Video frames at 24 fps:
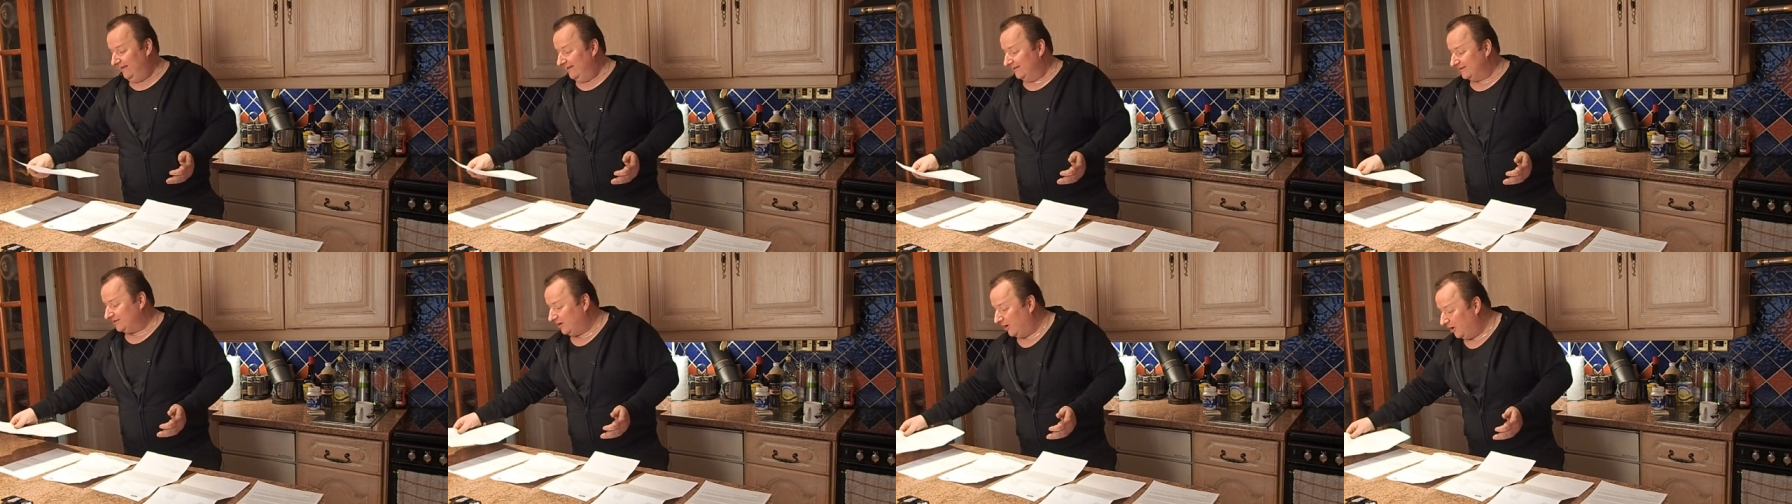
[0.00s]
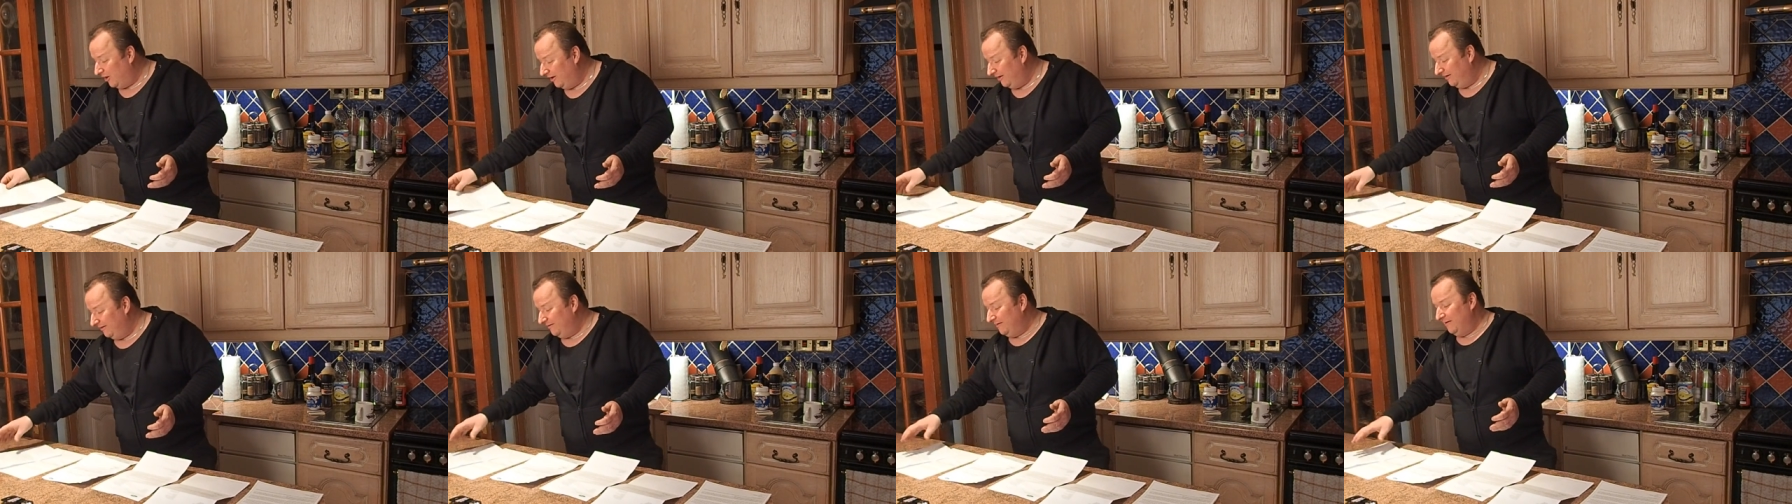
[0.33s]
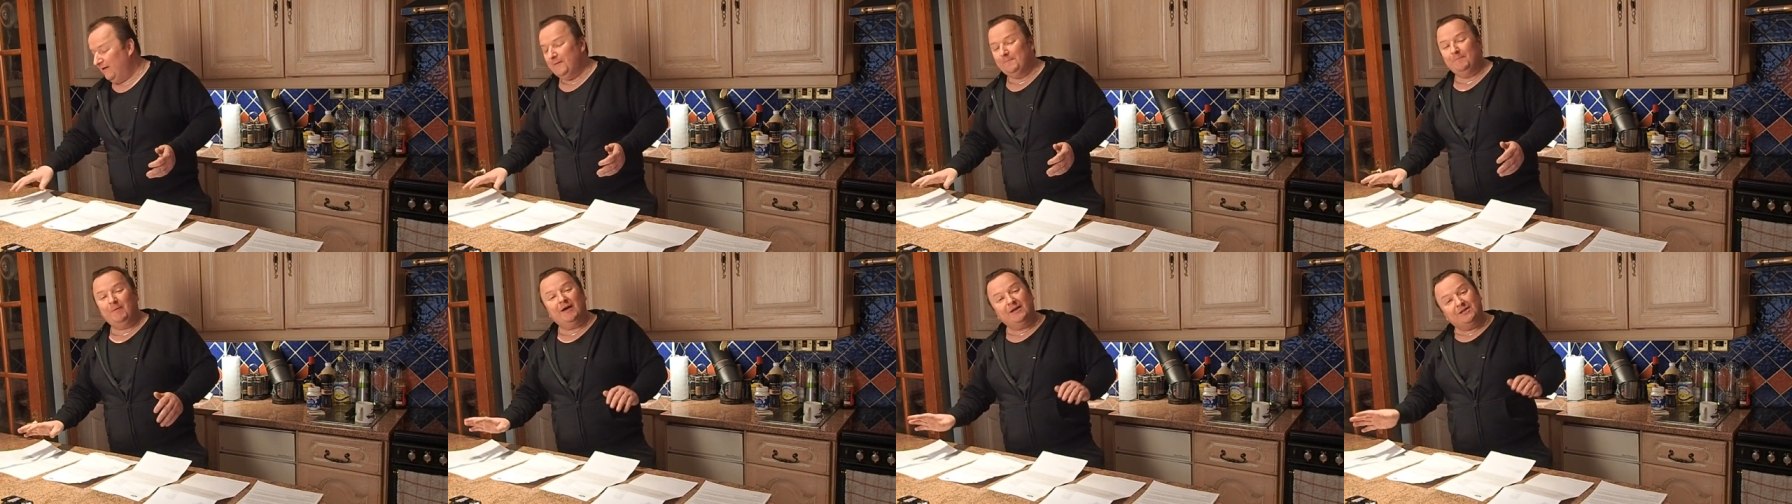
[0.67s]
So
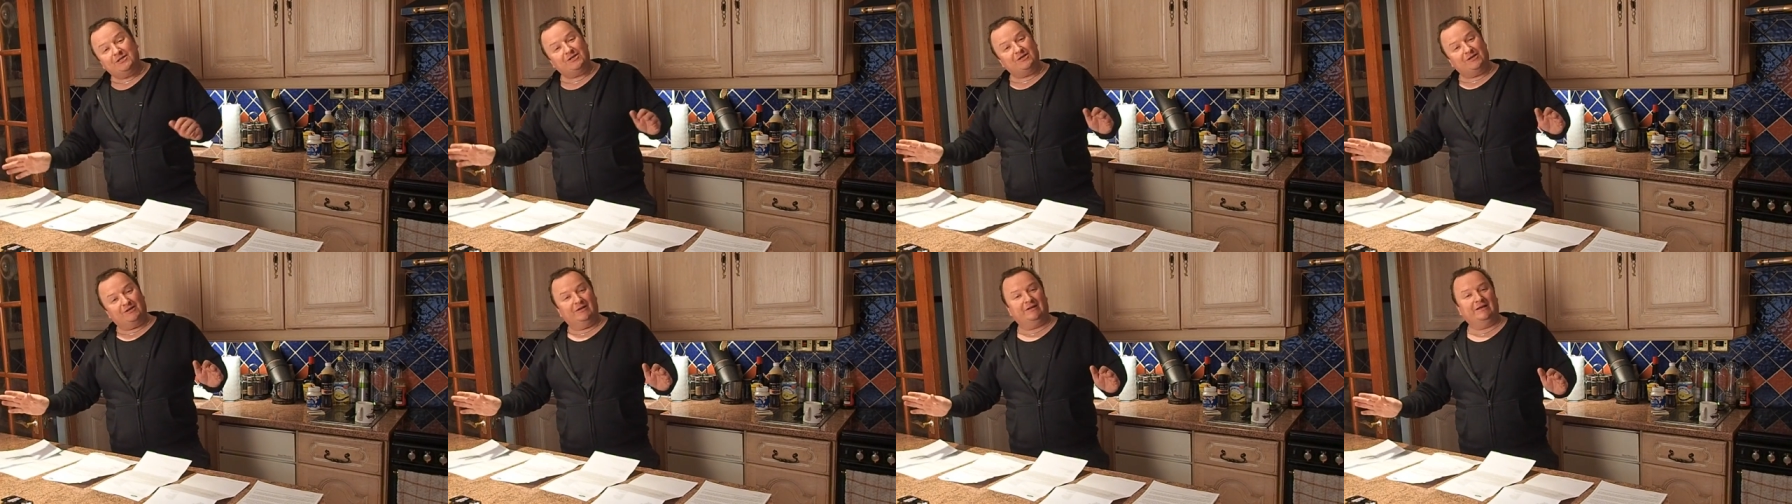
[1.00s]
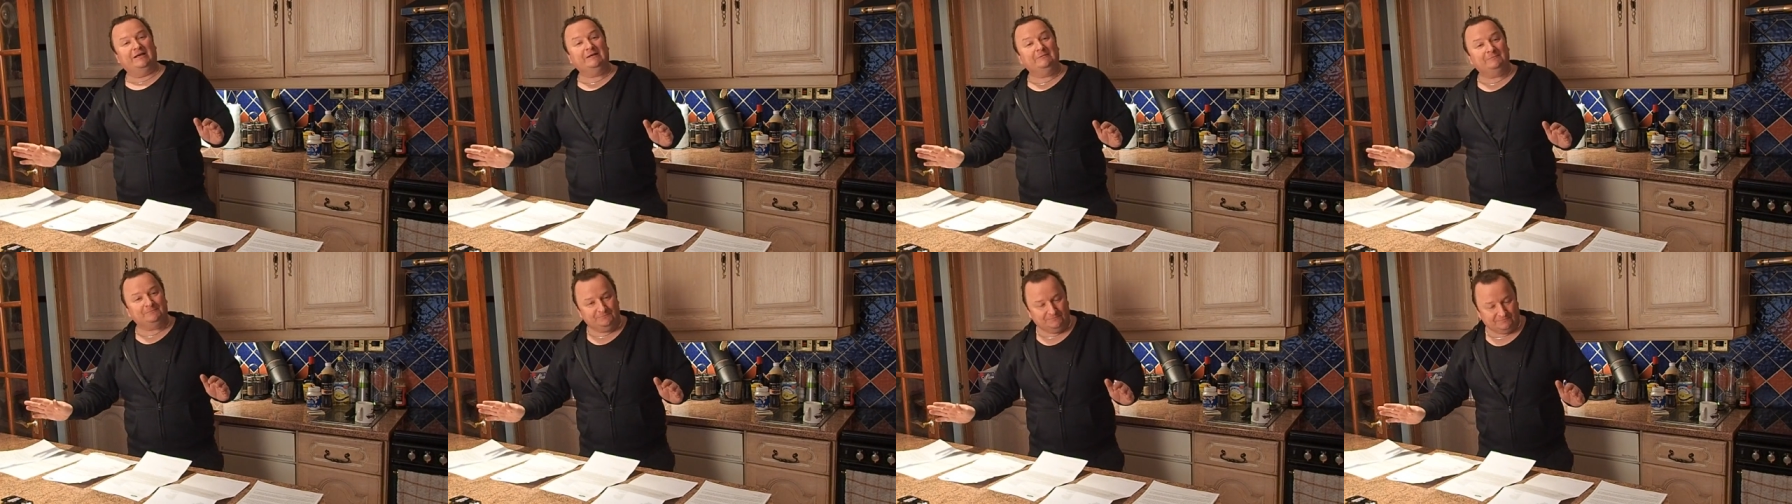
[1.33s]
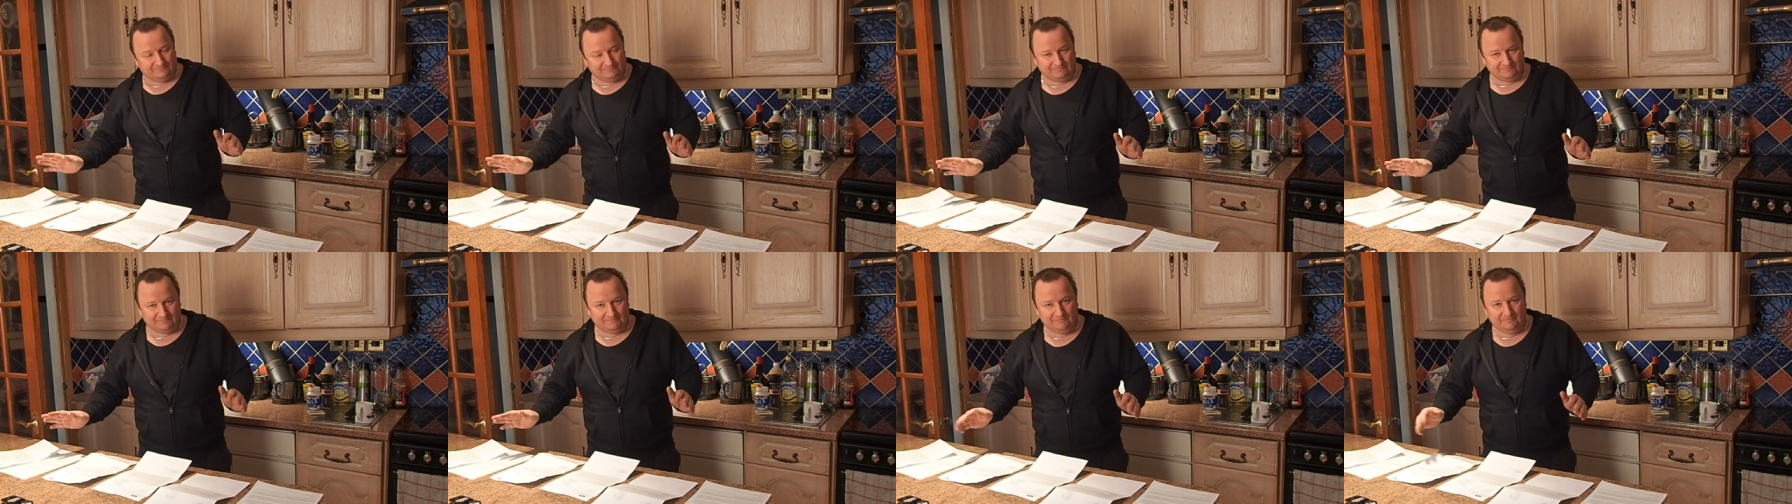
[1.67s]
basically,
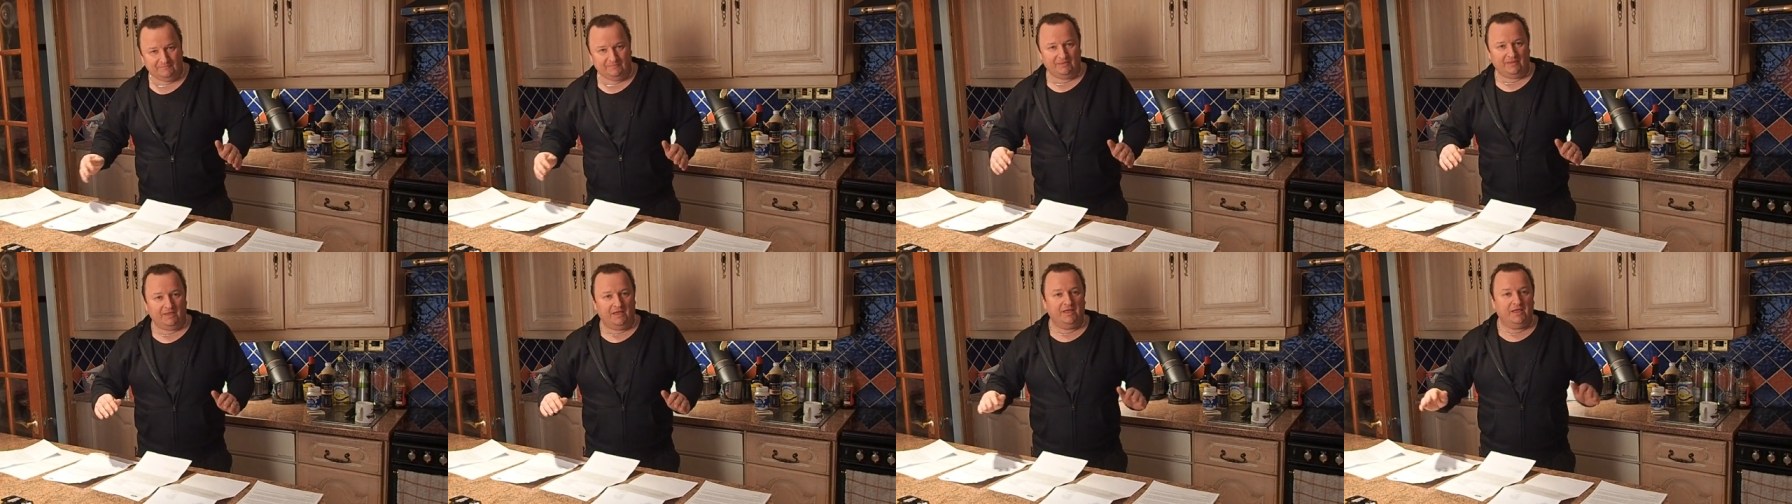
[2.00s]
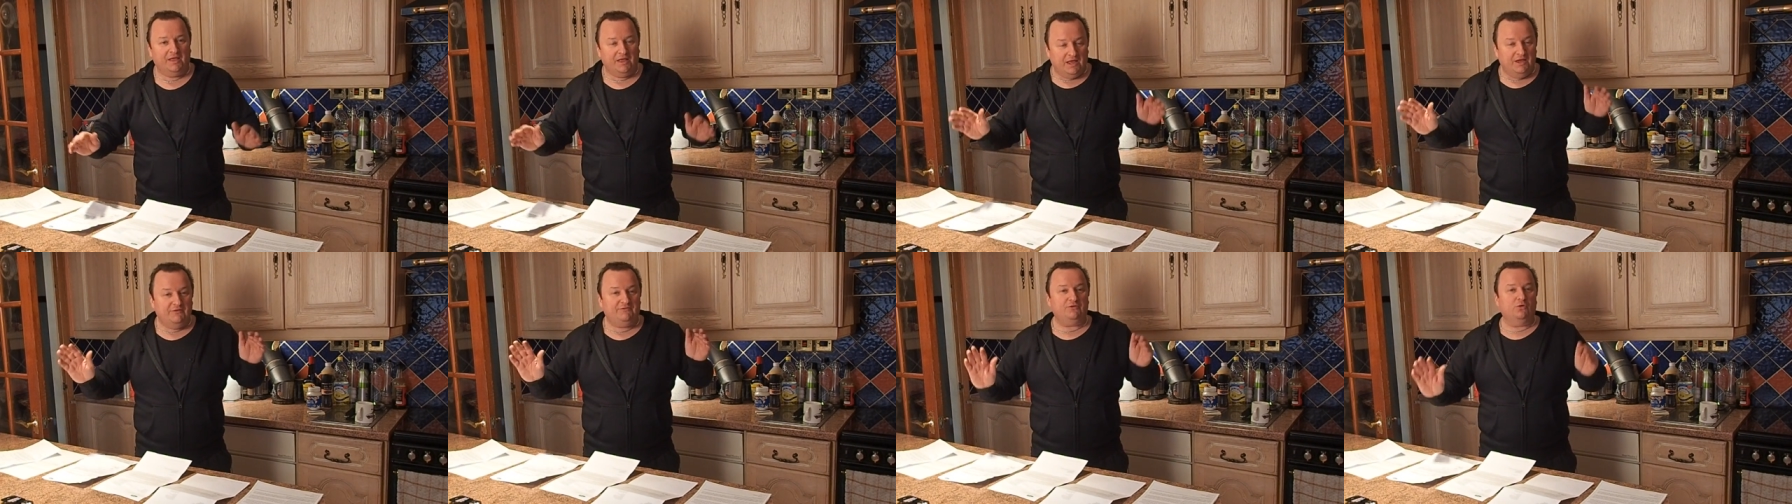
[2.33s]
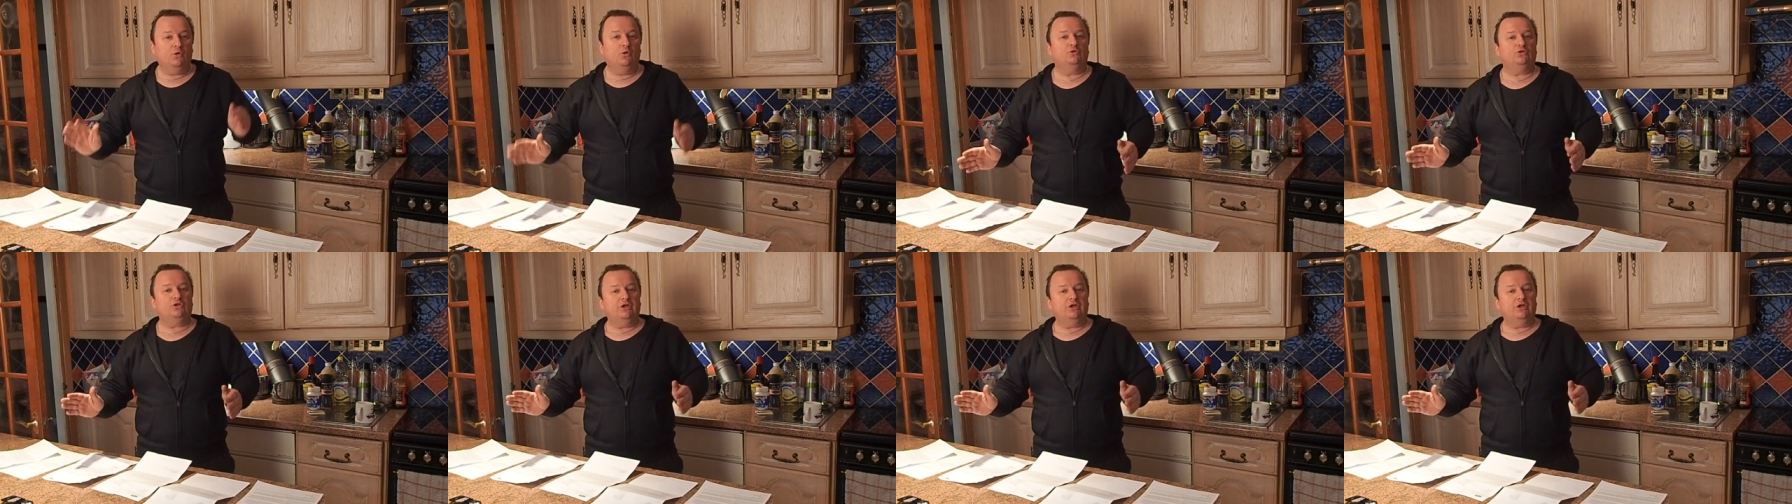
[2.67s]
if you're